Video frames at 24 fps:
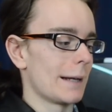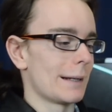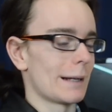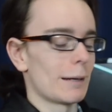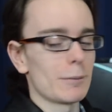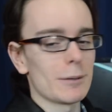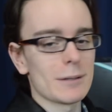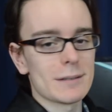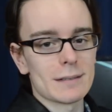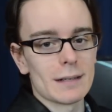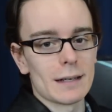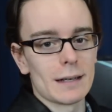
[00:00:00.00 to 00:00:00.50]
Now, I
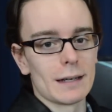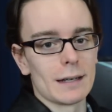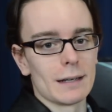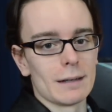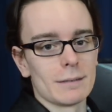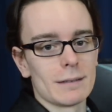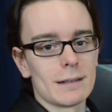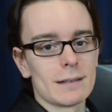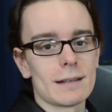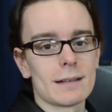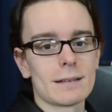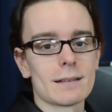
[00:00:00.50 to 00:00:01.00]
will say
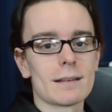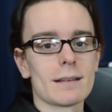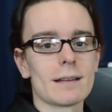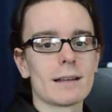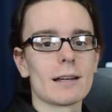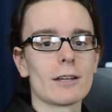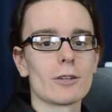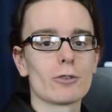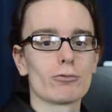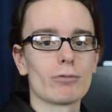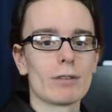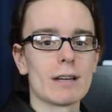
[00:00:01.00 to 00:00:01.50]
this S S
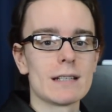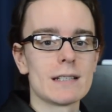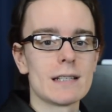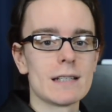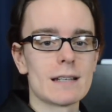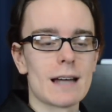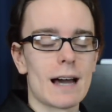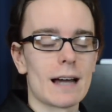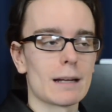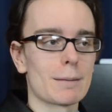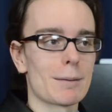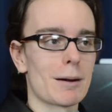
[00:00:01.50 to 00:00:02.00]
D is
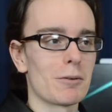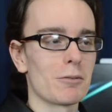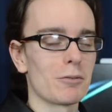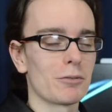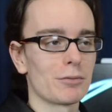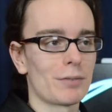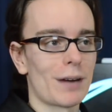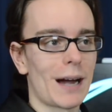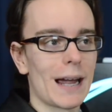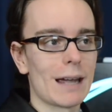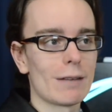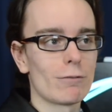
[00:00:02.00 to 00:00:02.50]
rated at about
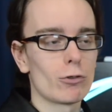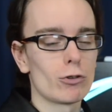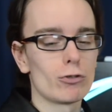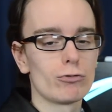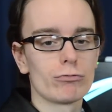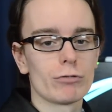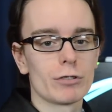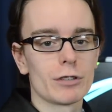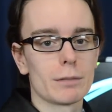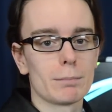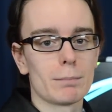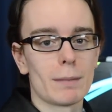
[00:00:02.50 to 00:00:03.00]
five
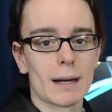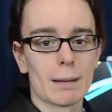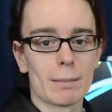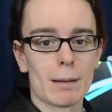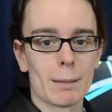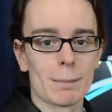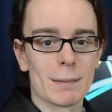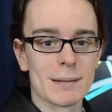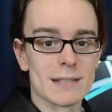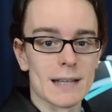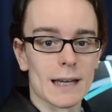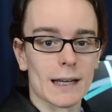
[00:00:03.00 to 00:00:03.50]
hundred
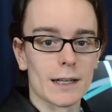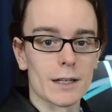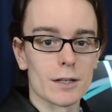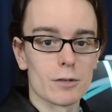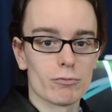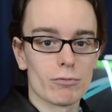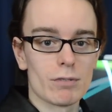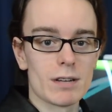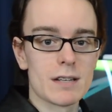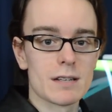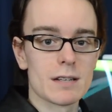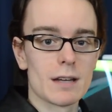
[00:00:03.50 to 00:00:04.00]
megabyte per
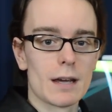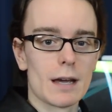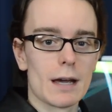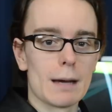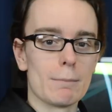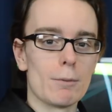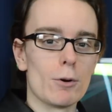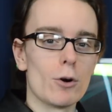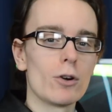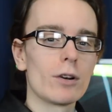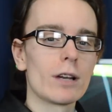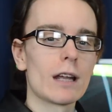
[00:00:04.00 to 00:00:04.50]
second read,
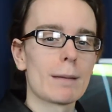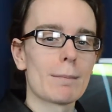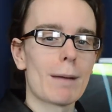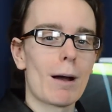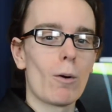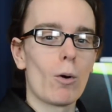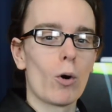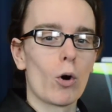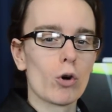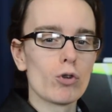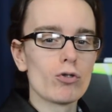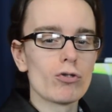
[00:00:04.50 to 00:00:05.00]
but only
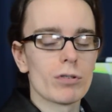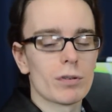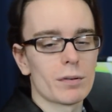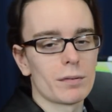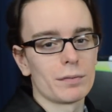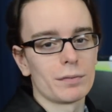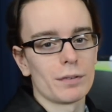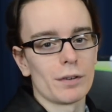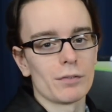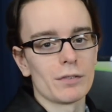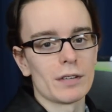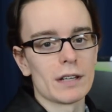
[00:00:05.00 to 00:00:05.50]
about one
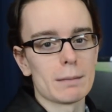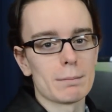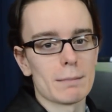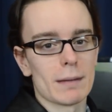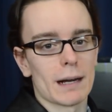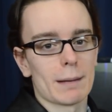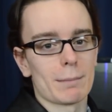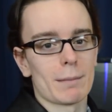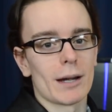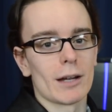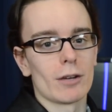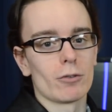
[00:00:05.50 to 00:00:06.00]
hundred fifty
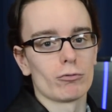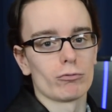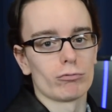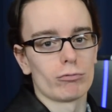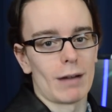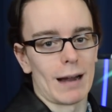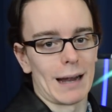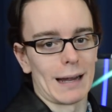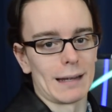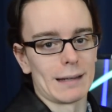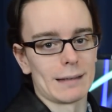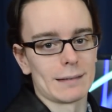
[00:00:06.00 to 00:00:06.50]
megabyte
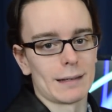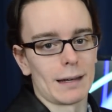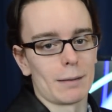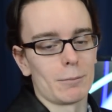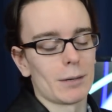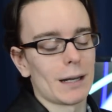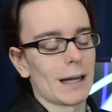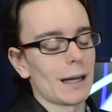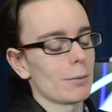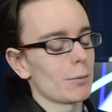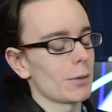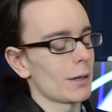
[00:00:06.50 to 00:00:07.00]
write. And
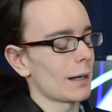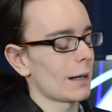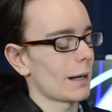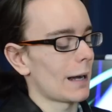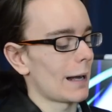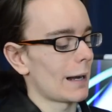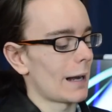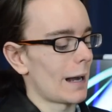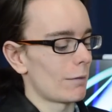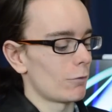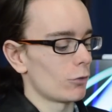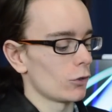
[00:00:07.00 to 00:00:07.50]
what I want to
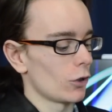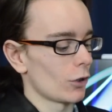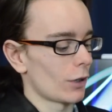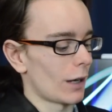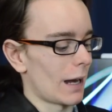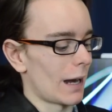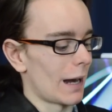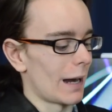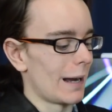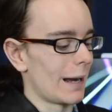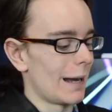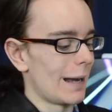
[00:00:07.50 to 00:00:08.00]
kind of have a look
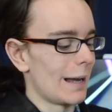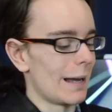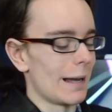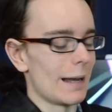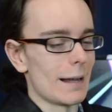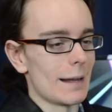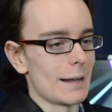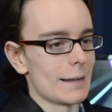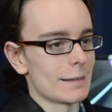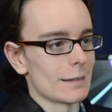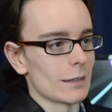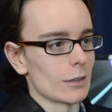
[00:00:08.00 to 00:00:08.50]
at
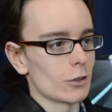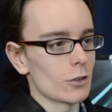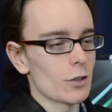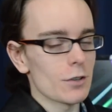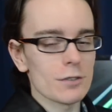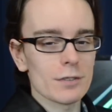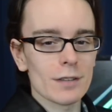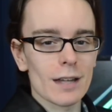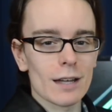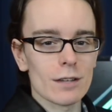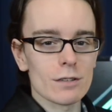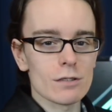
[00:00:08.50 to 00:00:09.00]
is,
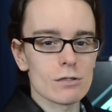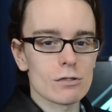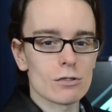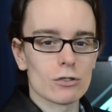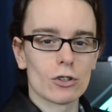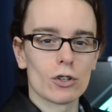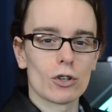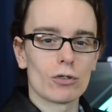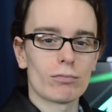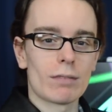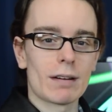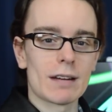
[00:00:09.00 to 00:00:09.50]
does that
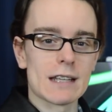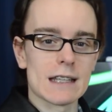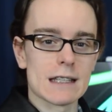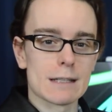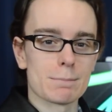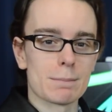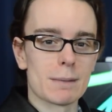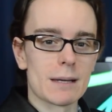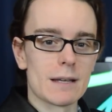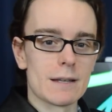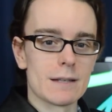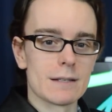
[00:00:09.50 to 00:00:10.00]
slow write
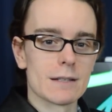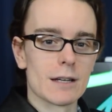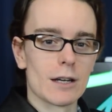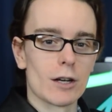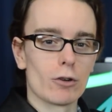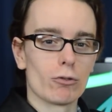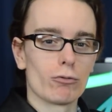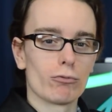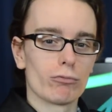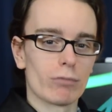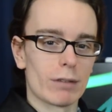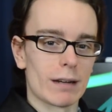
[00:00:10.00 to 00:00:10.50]
speed
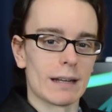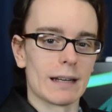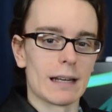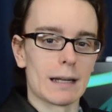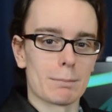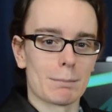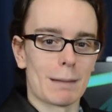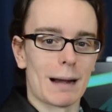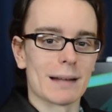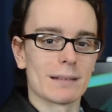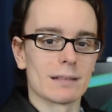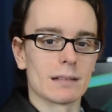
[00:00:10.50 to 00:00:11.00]
really
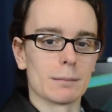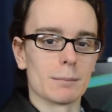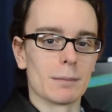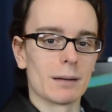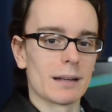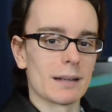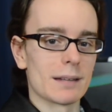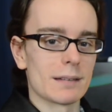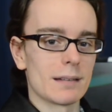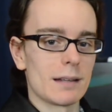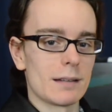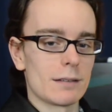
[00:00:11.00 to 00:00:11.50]
matter?
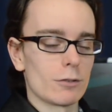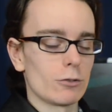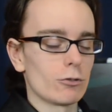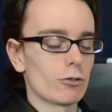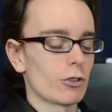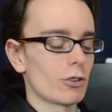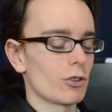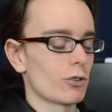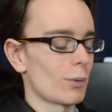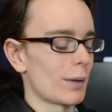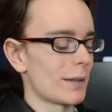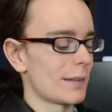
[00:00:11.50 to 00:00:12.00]
Because this one
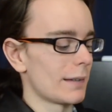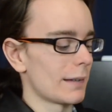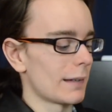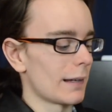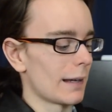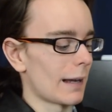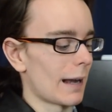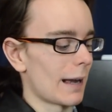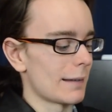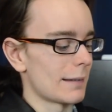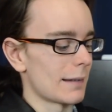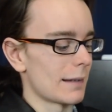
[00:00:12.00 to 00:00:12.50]
hundred twenty
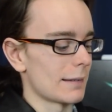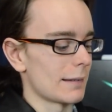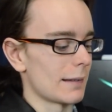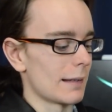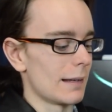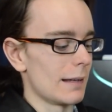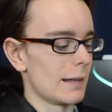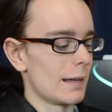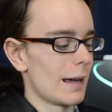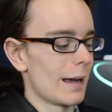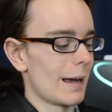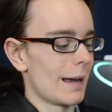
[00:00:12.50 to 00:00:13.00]
gig S S
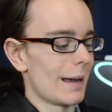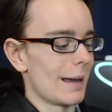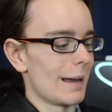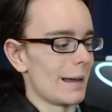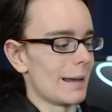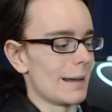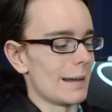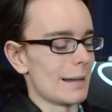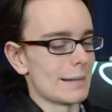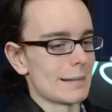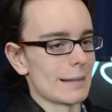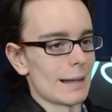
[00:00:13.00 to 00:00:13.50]
D
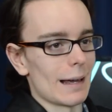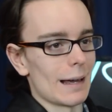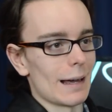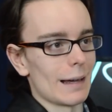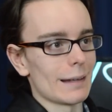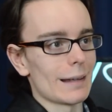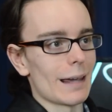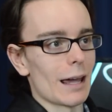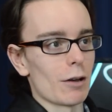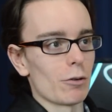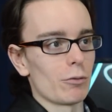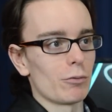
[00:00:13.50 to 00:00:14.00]
is uh,
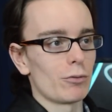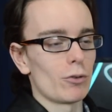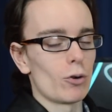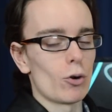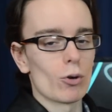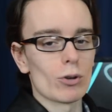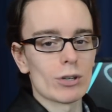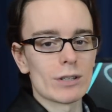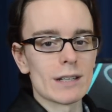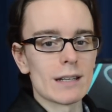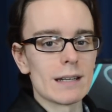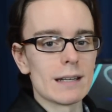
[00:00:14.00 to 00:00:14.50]
yeah
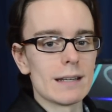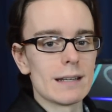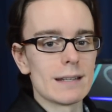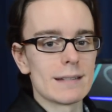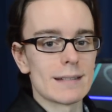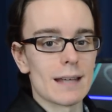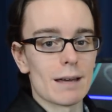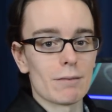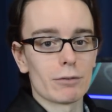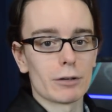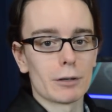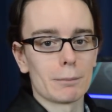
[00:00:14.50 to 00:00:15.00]

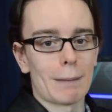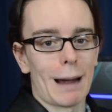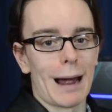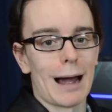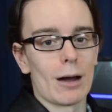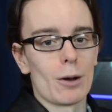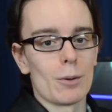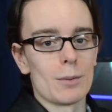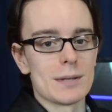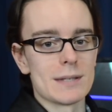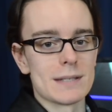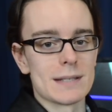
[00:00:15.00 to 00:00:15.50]
forty-seven
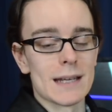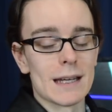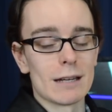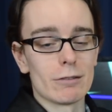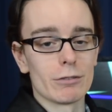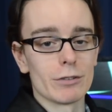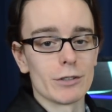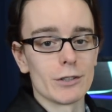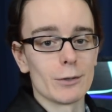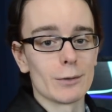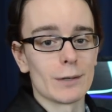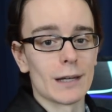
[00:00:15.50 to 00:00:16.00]
pounds here
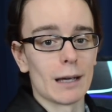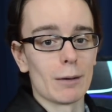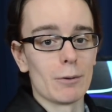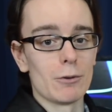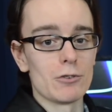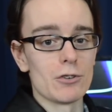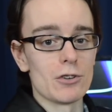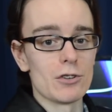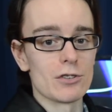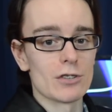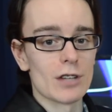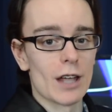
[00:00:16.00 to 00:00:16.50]
in the U K,
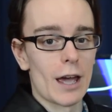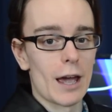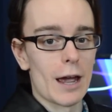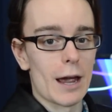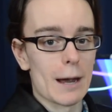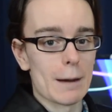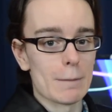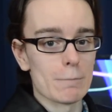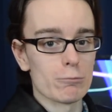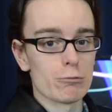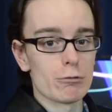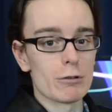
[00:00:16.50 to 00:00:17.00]
which is
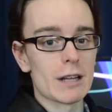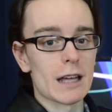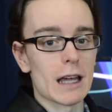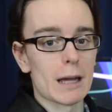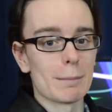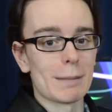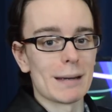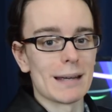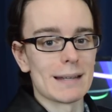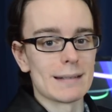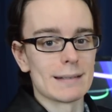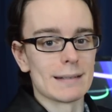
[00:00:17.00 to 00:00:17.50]
pretty
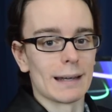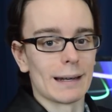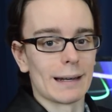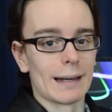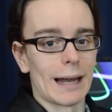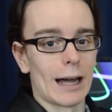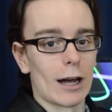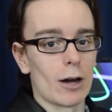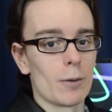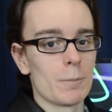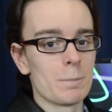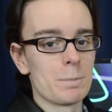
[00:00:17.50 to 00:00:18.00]
amazing.
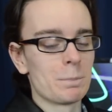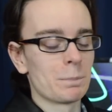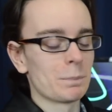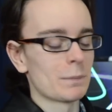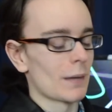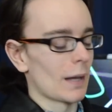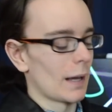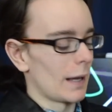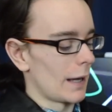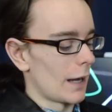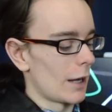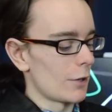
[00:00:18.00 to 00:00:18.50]
Now,
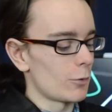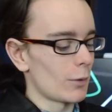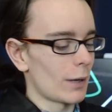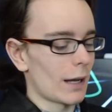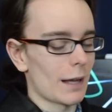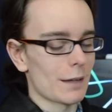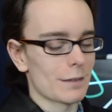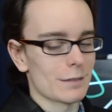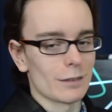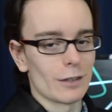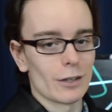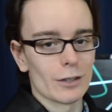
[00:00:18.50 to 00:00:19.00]
as you
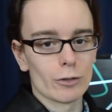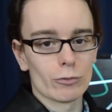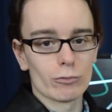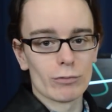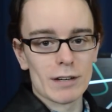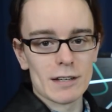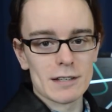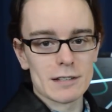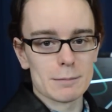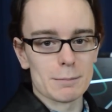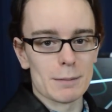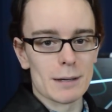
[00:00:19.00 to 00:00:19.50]
guys know, the
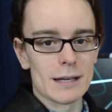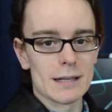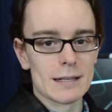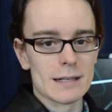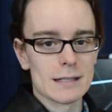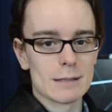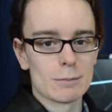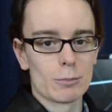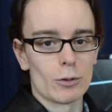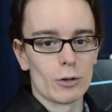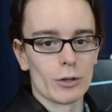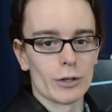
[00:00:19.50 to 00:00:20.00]
read speed
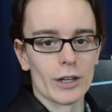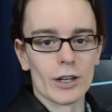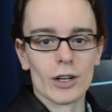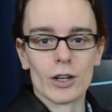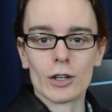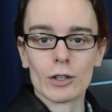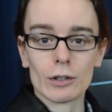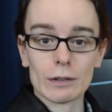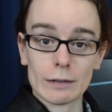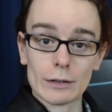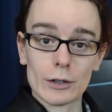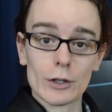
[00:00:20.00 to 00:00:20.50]
is what, you
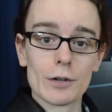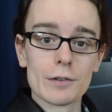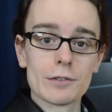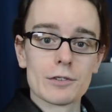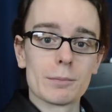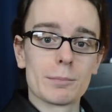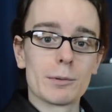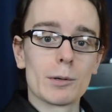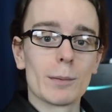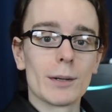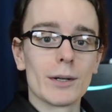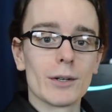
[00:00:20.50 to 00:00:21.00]
know, loads
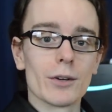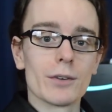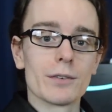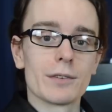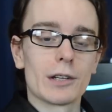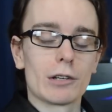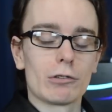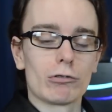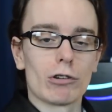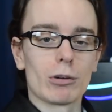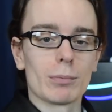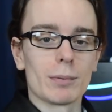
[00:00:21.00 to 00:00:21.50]
up your windows
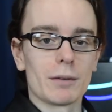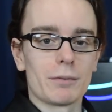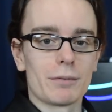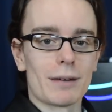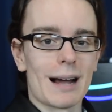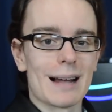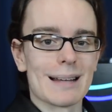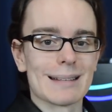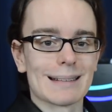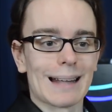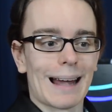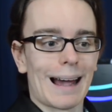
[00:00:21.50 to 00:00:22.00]
incredibly
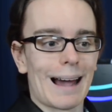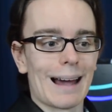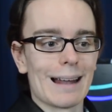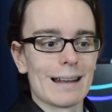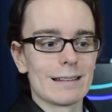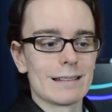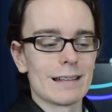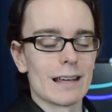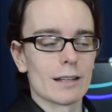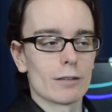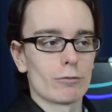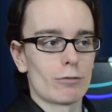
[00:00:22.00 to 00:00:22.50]
fast,
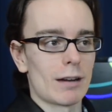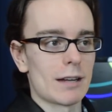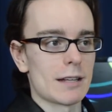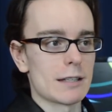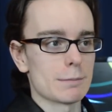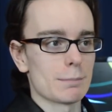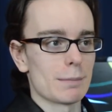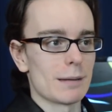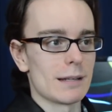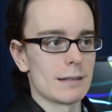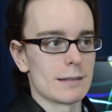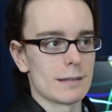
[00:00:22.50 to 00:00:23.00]
and yeah, the write
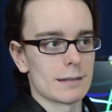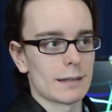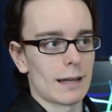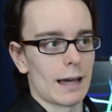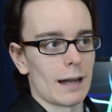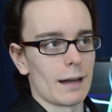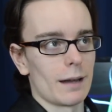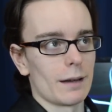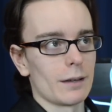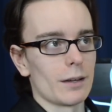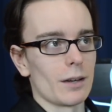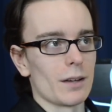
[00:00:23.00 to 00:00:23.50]
speed is
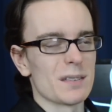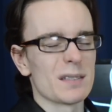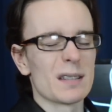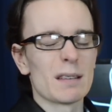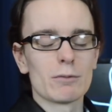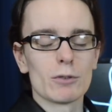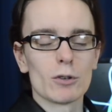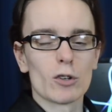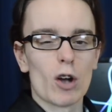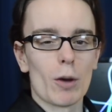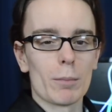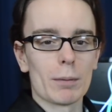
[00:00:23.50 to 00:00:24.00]
kind of, you know, so
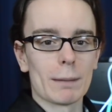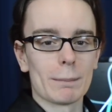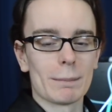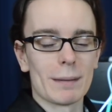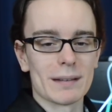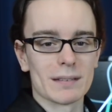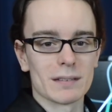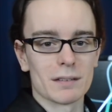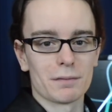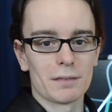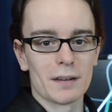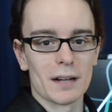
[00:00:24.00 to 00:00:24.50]
if you copy and
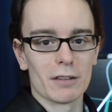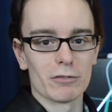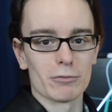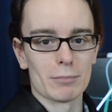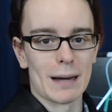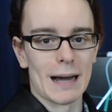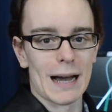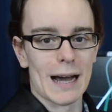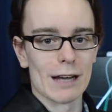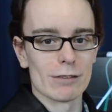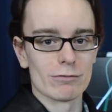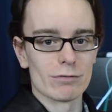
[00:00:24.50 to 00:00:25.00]
paste a file from
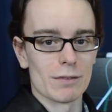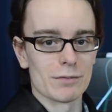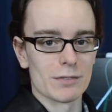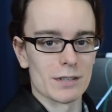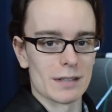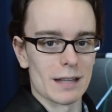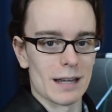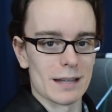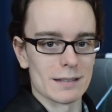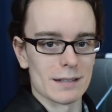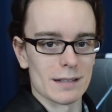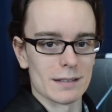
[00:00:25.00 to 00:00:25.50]
hard drive to
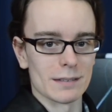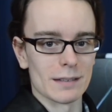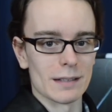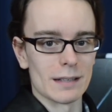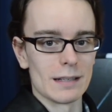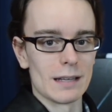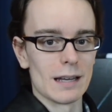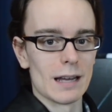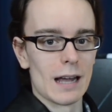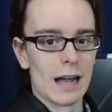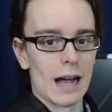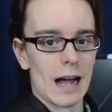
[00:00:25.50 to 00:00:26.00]
the S S
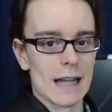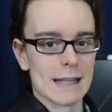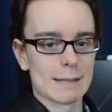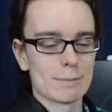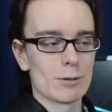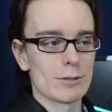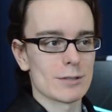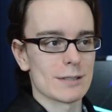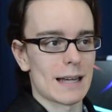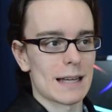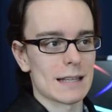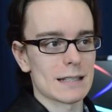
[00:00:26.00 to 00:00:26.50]
D, I
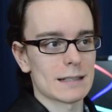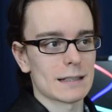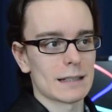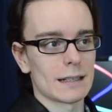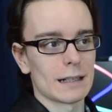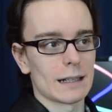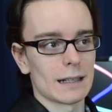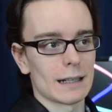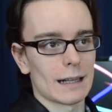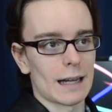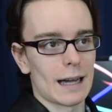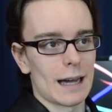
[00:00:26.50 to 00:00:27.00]
suppose that's
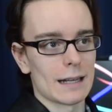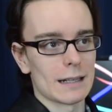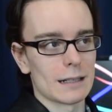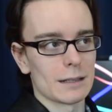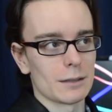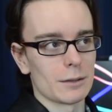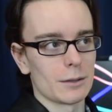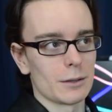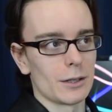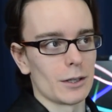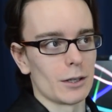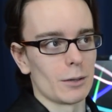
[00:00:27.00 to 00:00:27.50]
going to kind
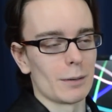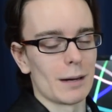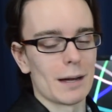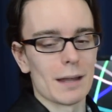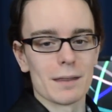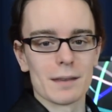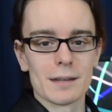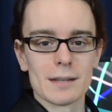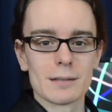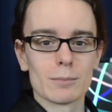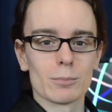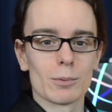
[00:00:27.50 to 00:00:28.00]
of, you know, where
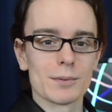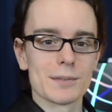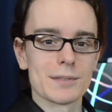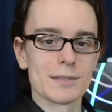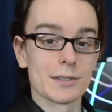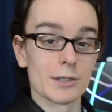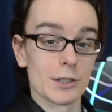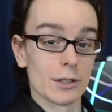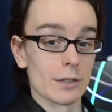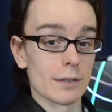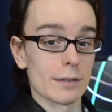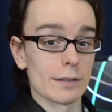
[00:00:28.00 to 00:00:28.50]
this
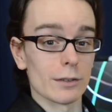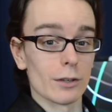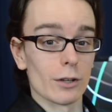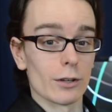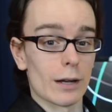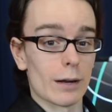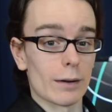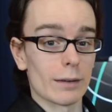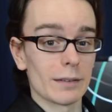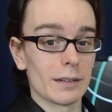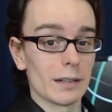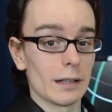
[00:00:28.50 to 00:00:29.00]
one's going to slow
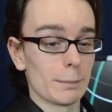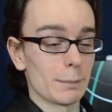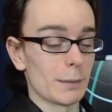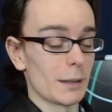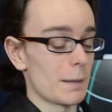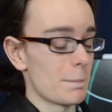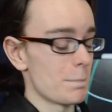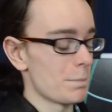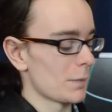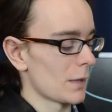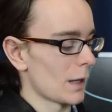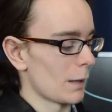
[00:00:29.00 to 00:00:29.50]
down a little bit.